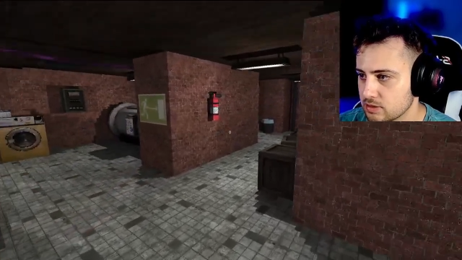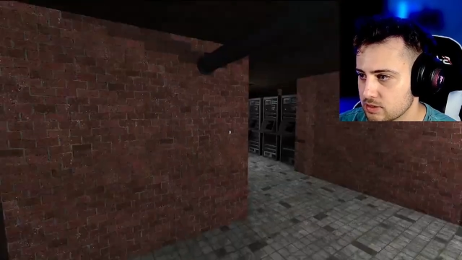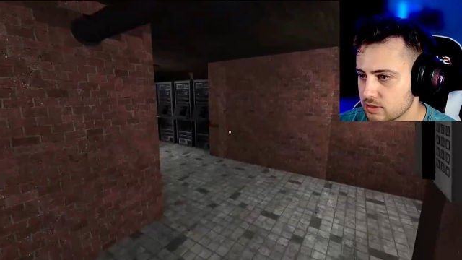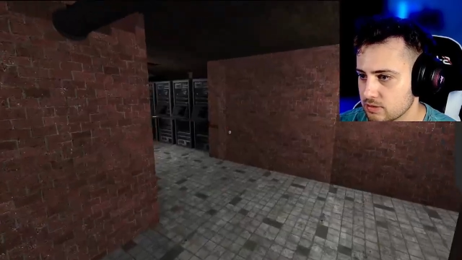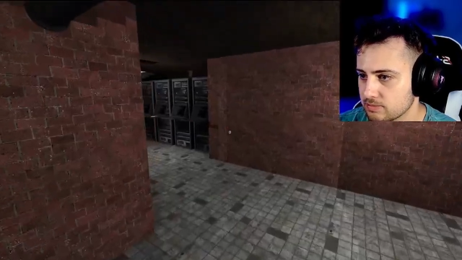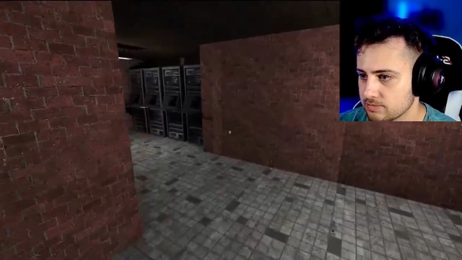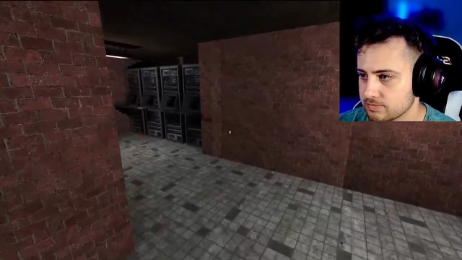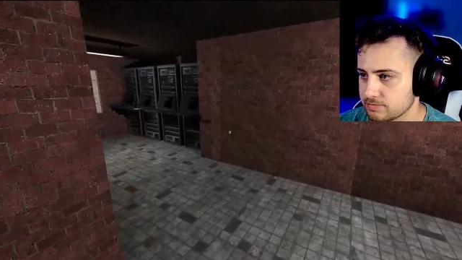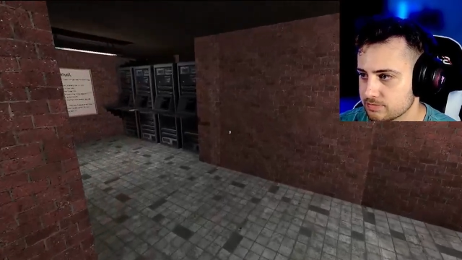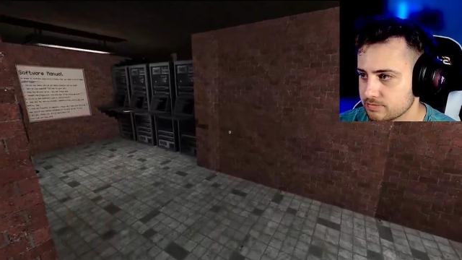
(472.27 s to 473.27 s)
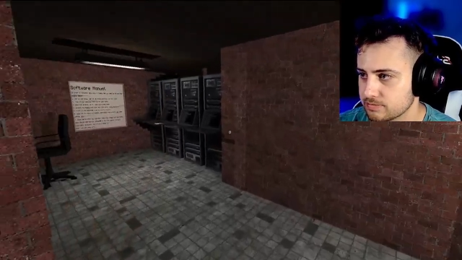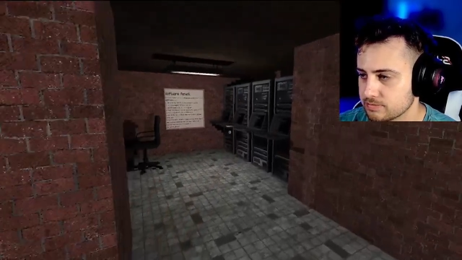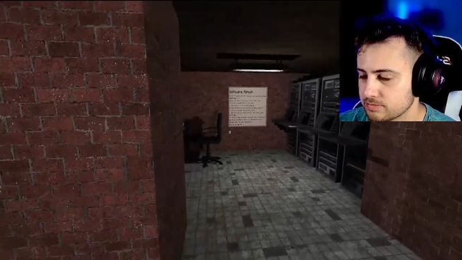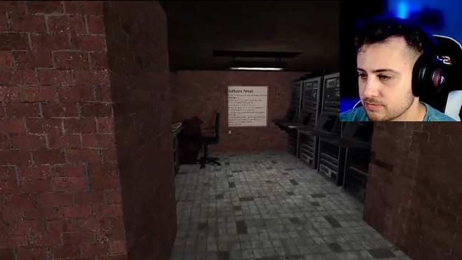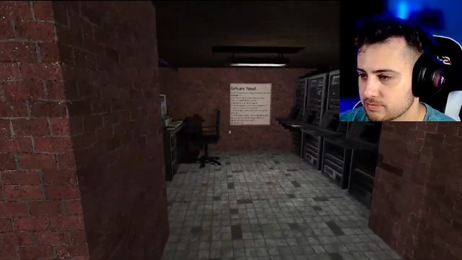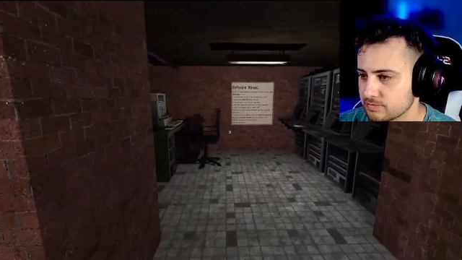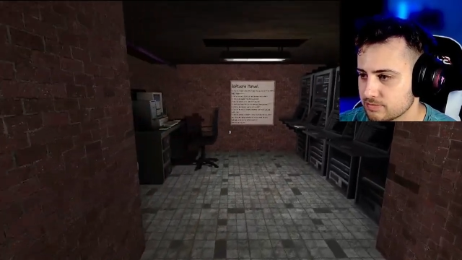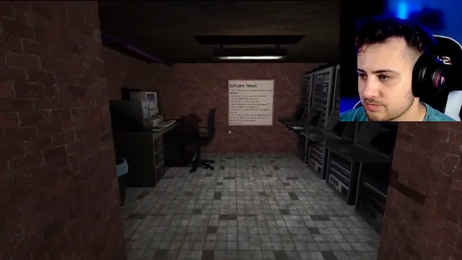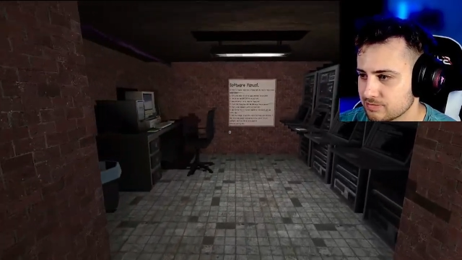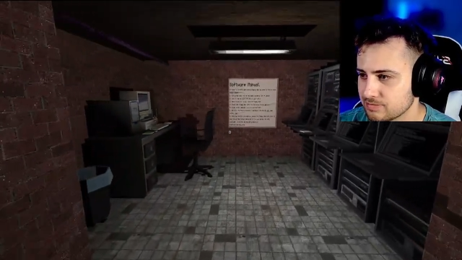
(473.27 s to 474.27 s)

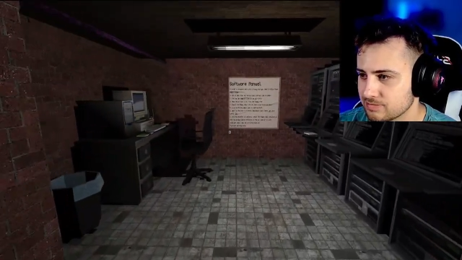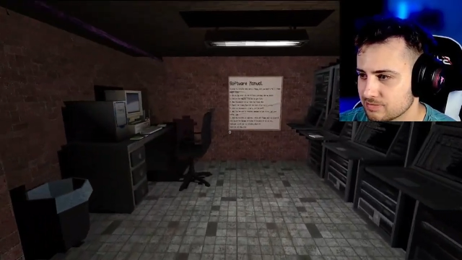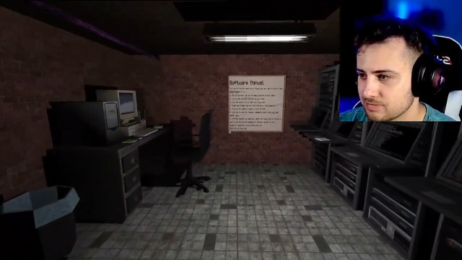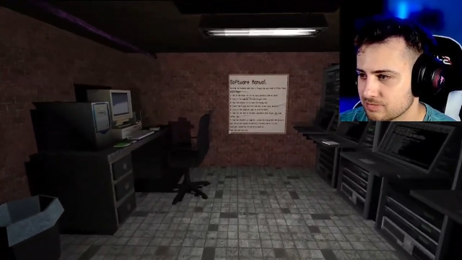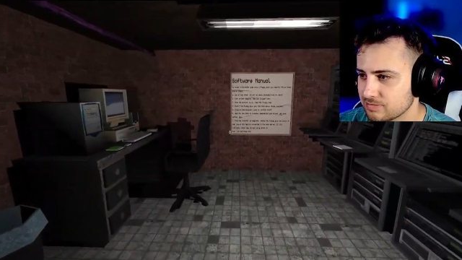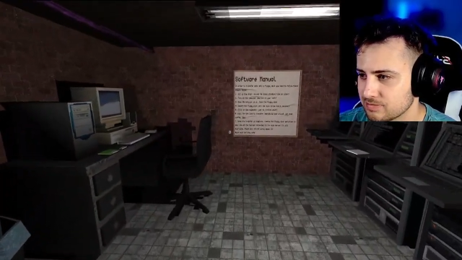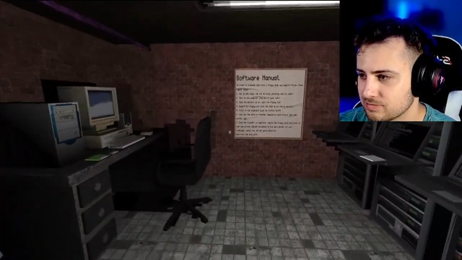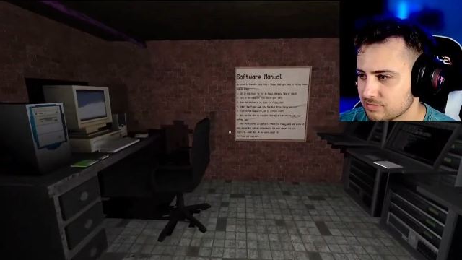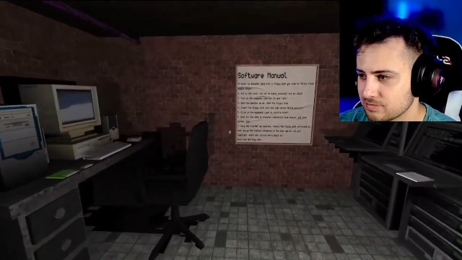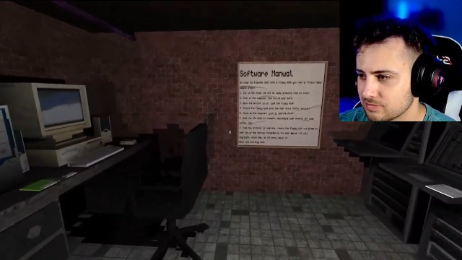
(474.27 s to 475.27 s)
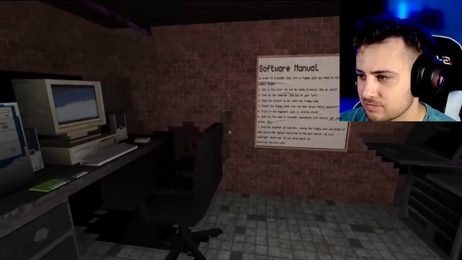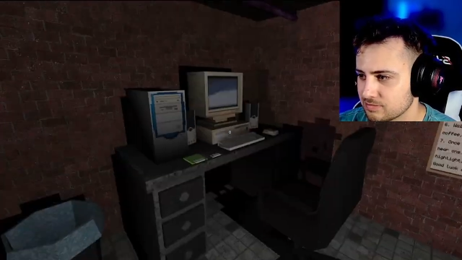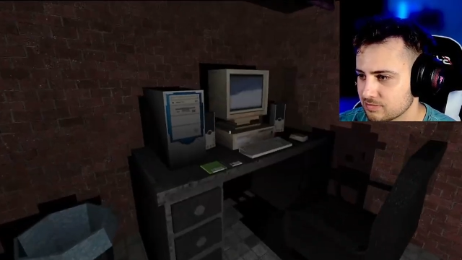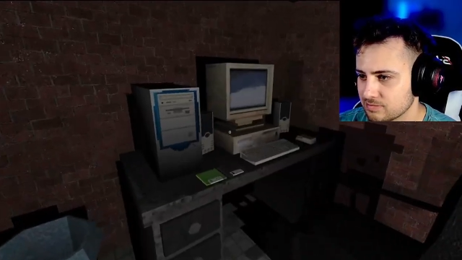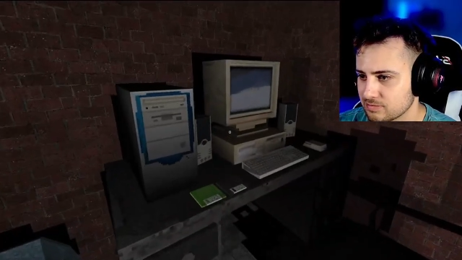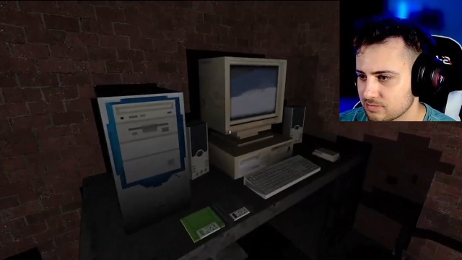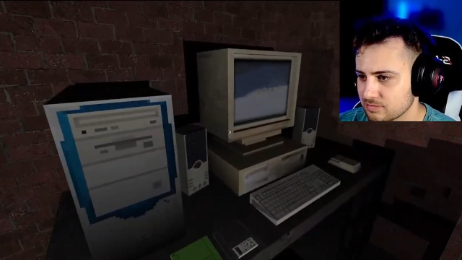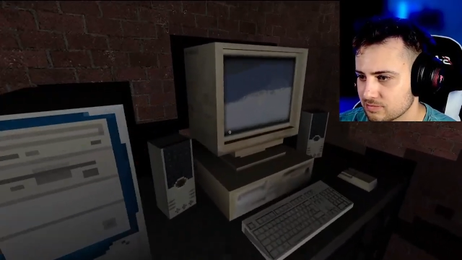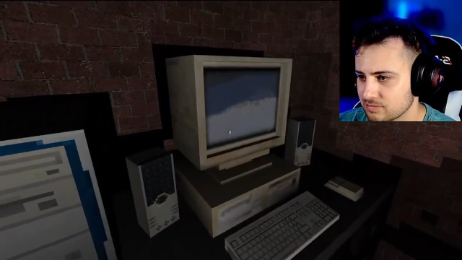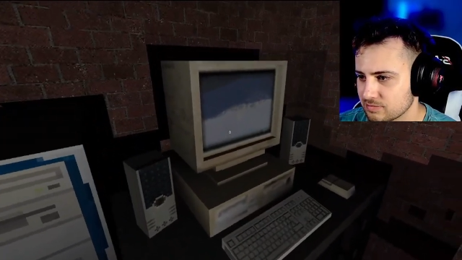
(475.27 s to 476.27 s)

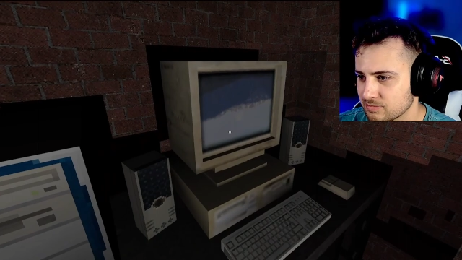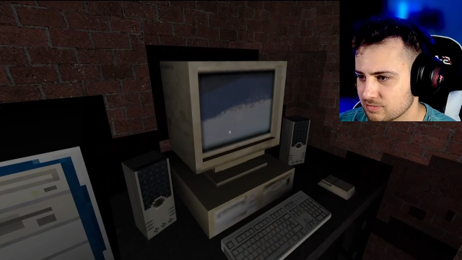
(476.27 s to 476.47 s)
(silence)